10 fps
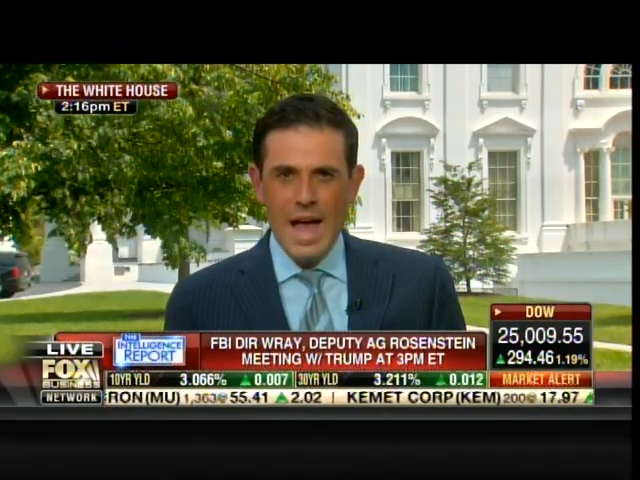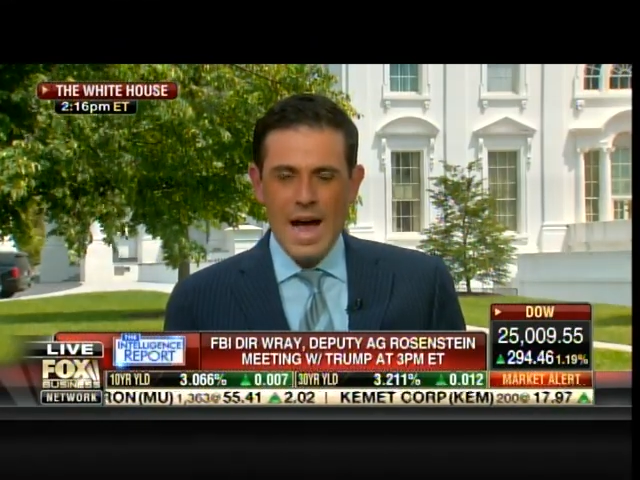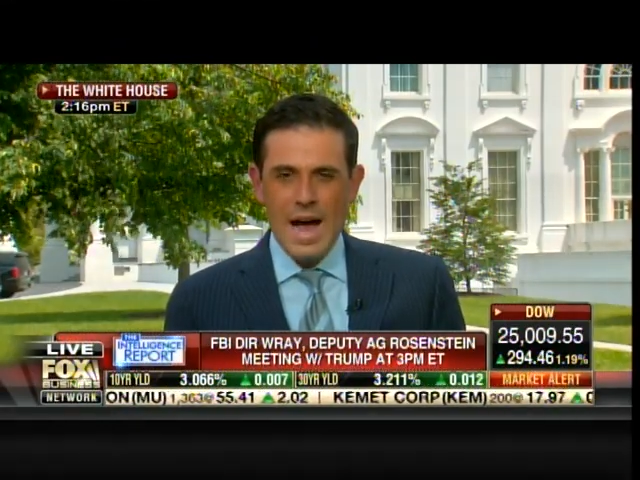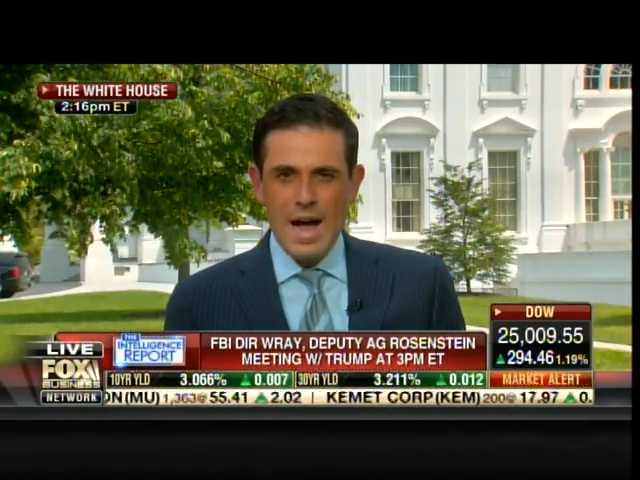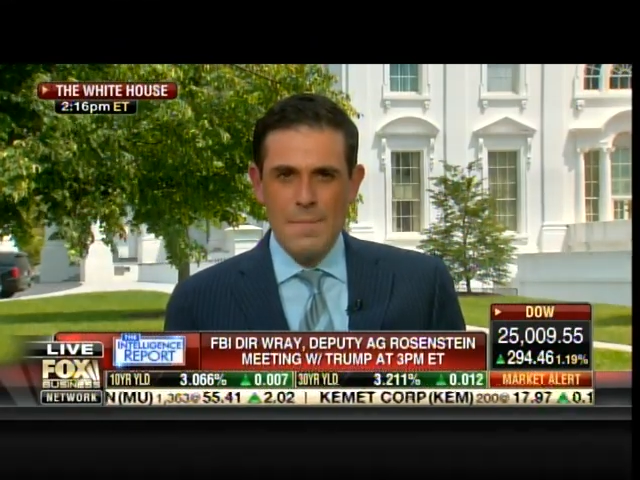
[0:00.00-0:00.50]

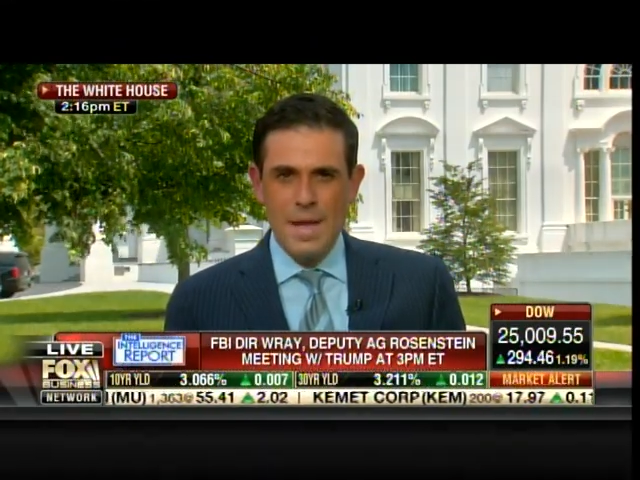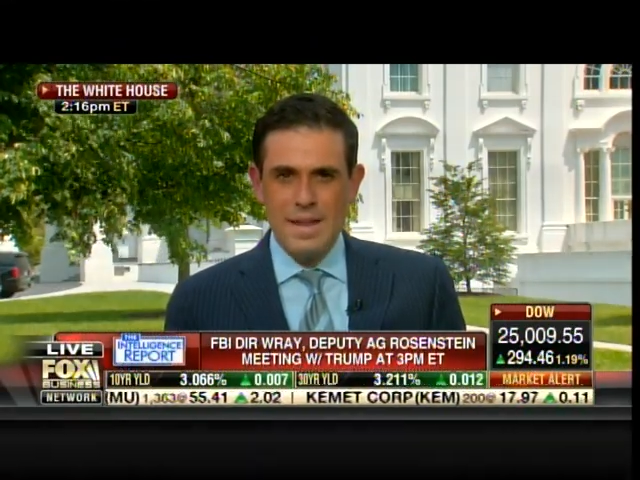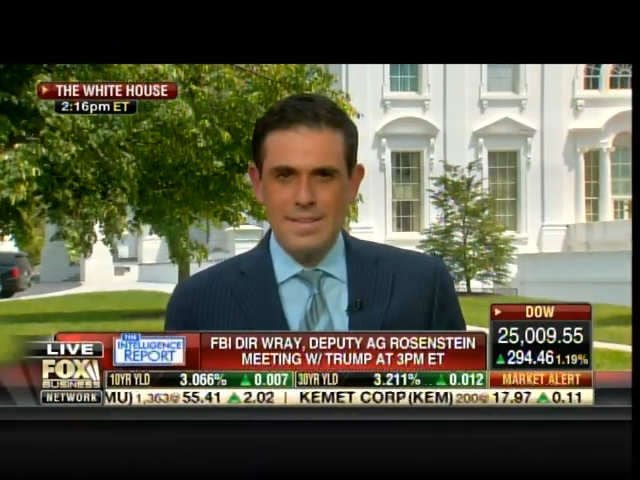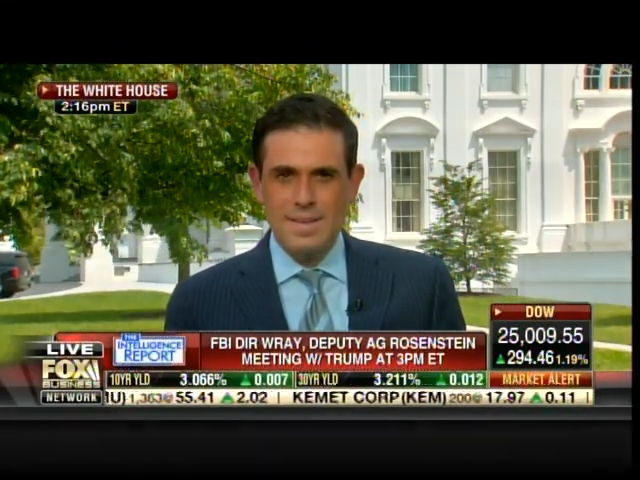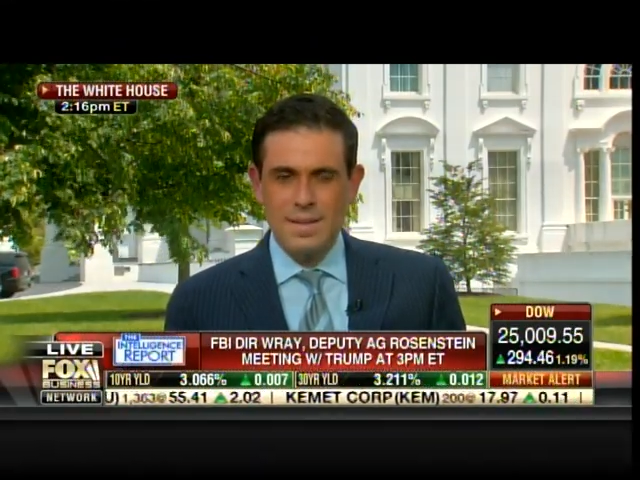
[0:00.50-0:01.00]
um,
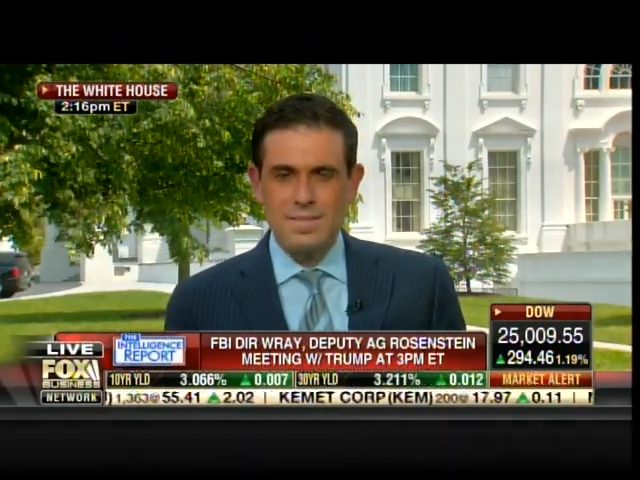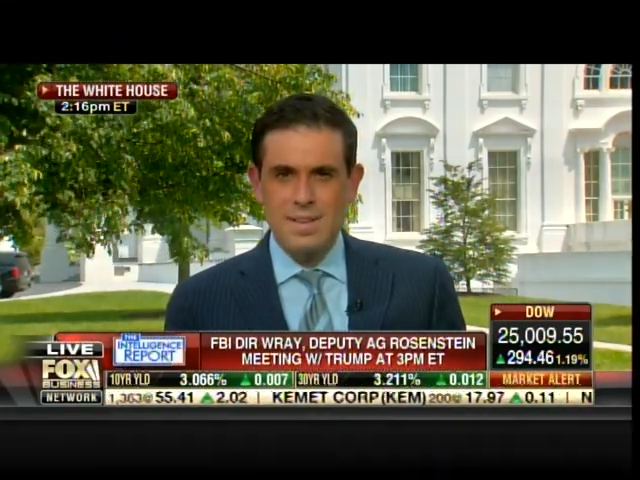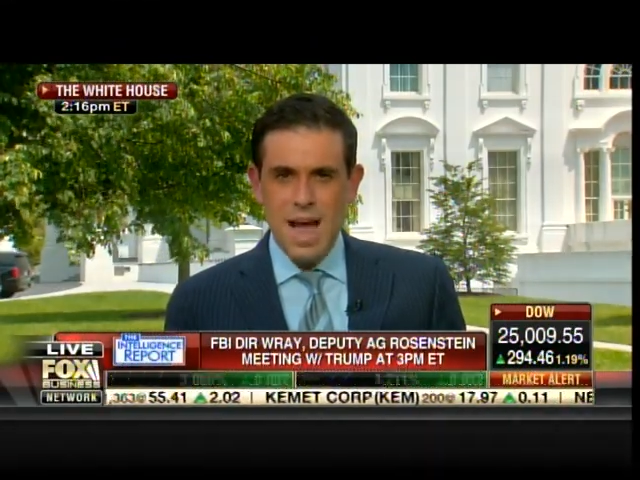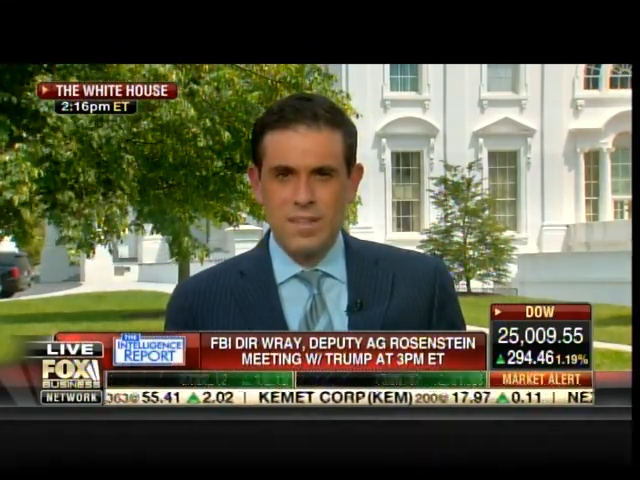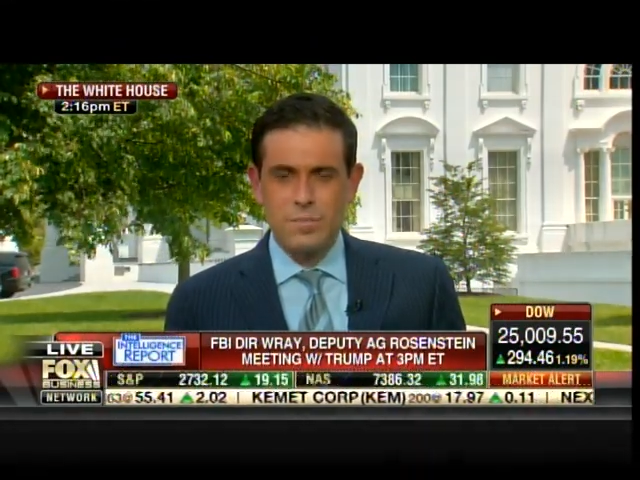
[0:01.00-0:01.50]
and does
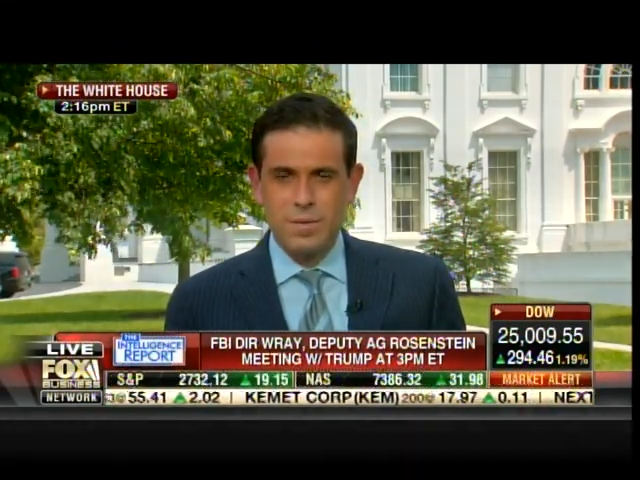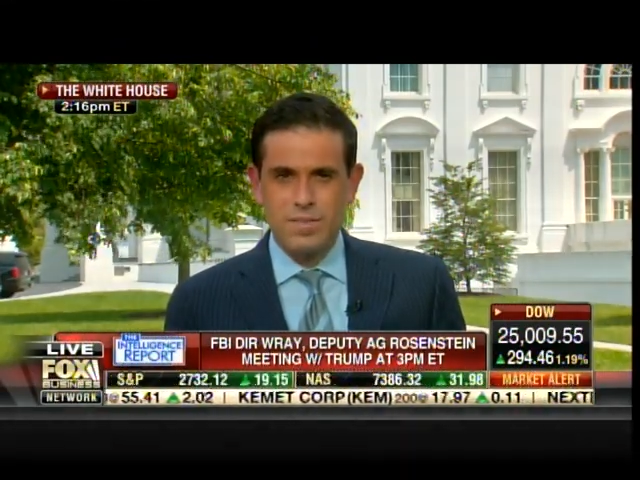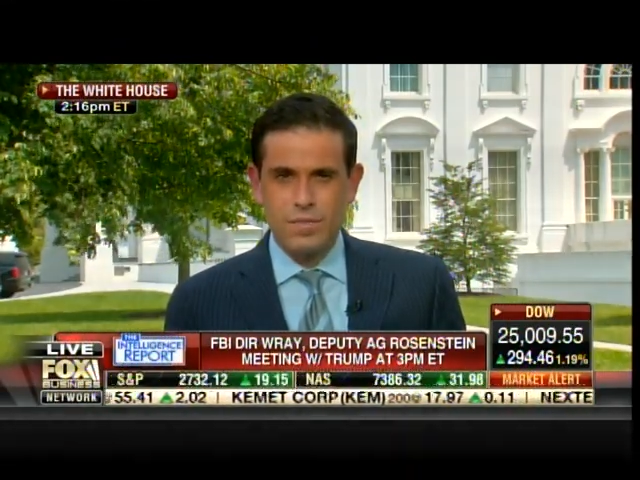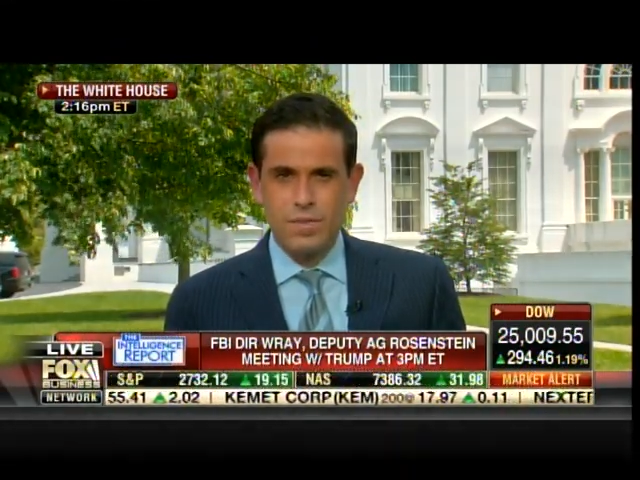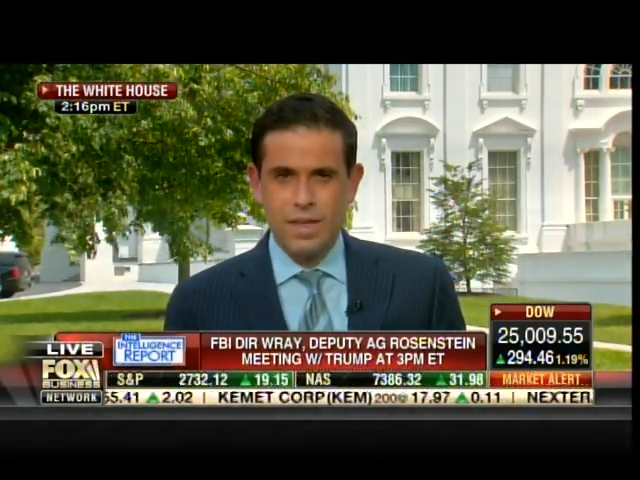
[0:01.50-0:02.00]
not
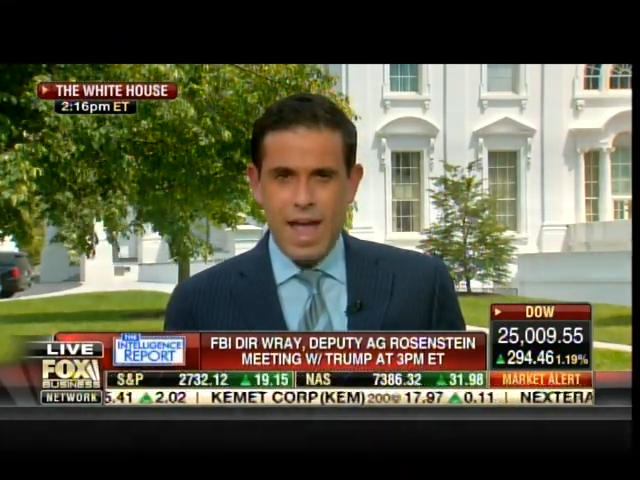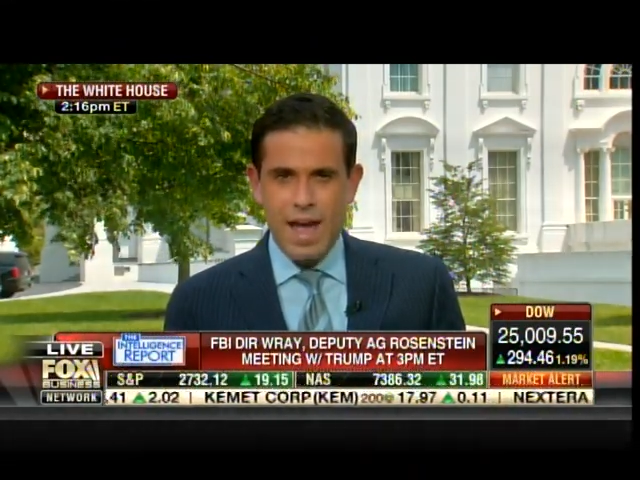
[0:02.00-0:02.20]
specifically